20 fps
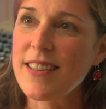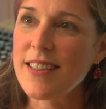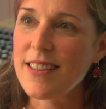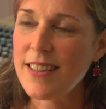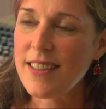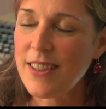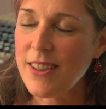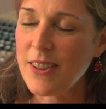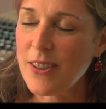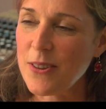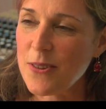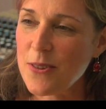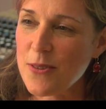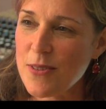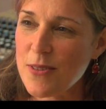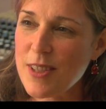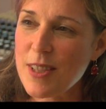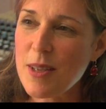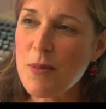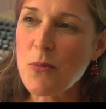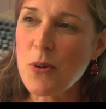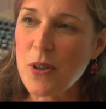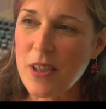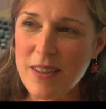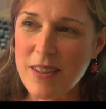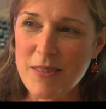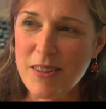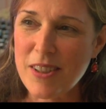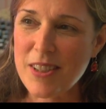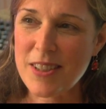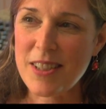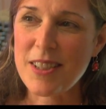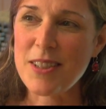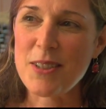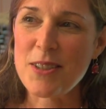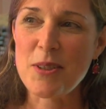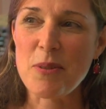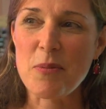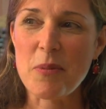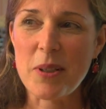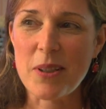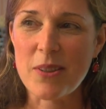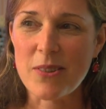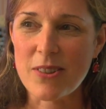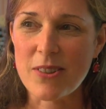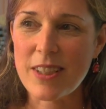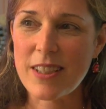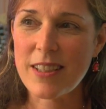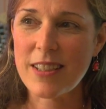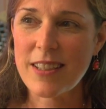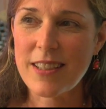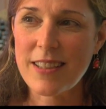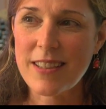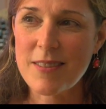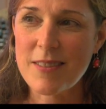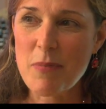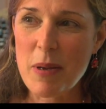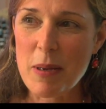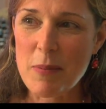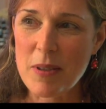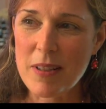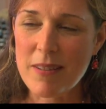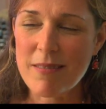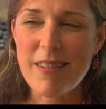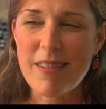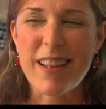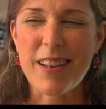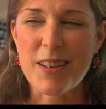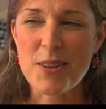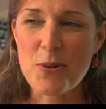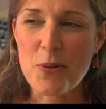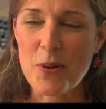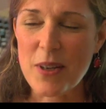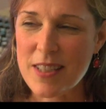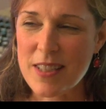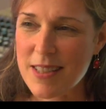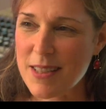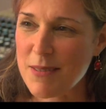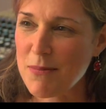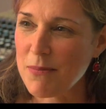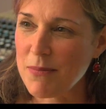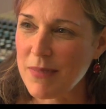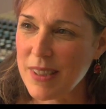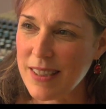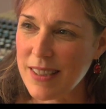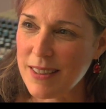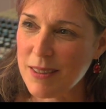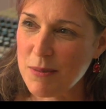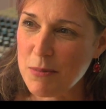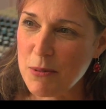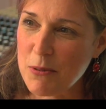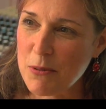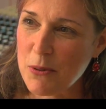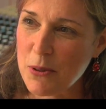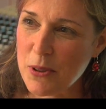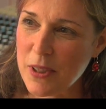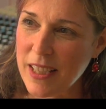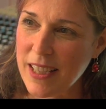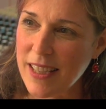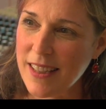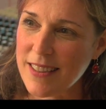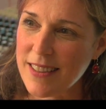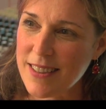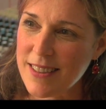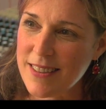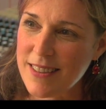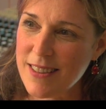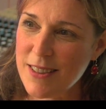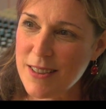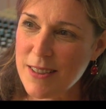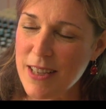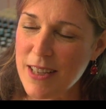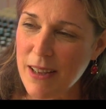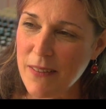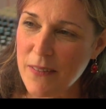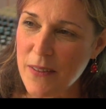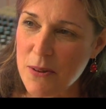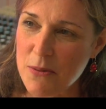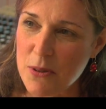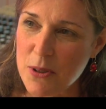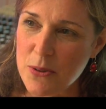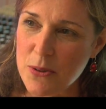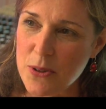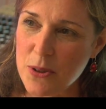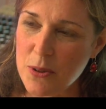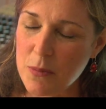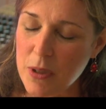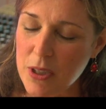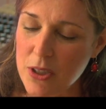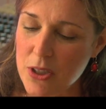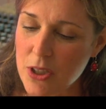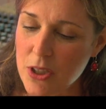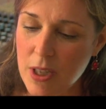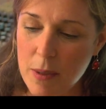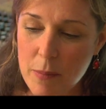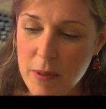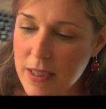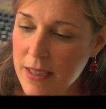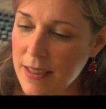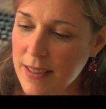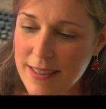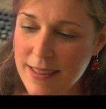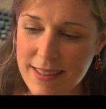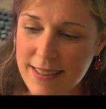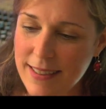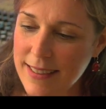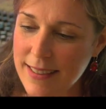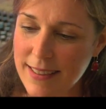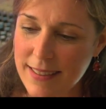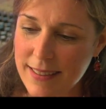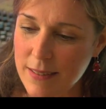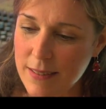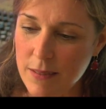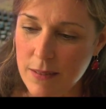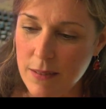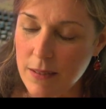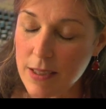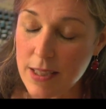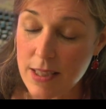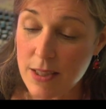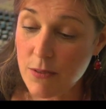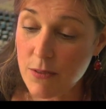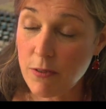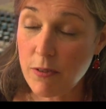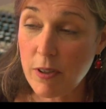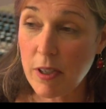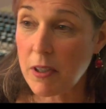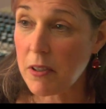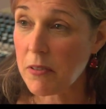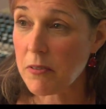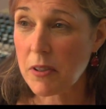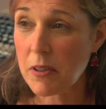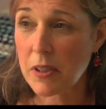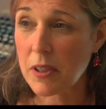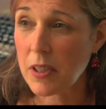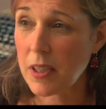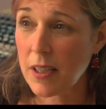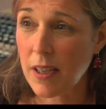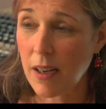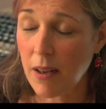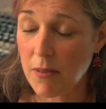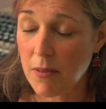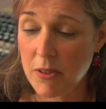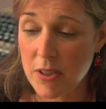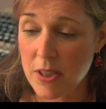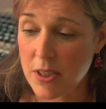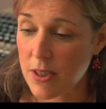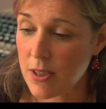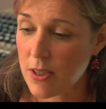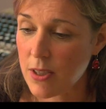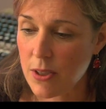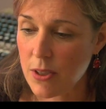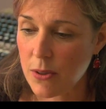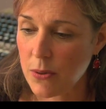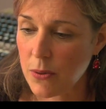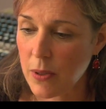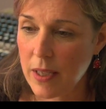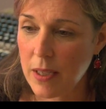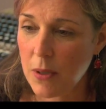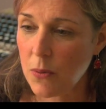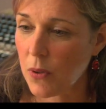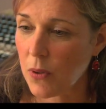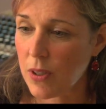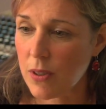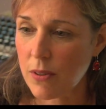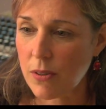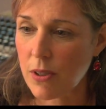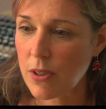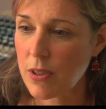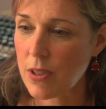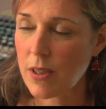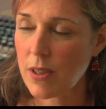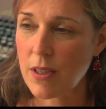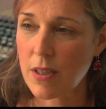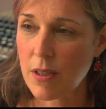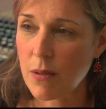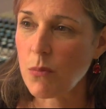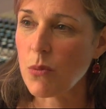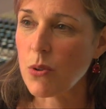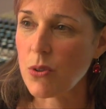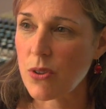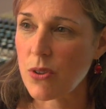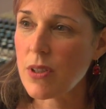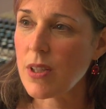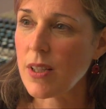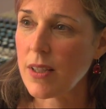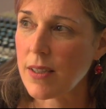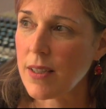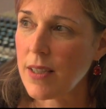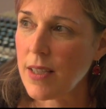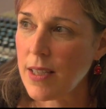you know, someone listening to me will maybe think twice, you know, before they get down that road too much. I mean, it's very, very obvious to anyone who looks at the numbers that,